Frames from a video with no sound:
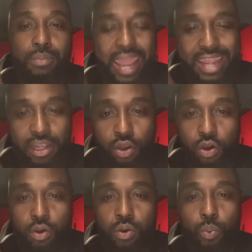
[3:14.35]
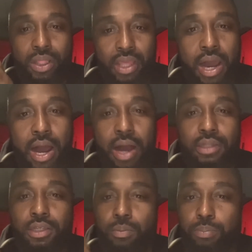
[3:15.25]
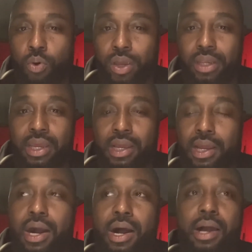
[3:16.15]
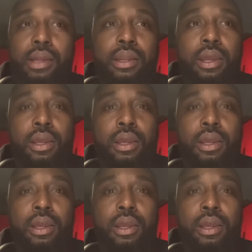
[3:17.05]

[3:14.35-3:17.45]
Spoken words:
anger with God, to the point that God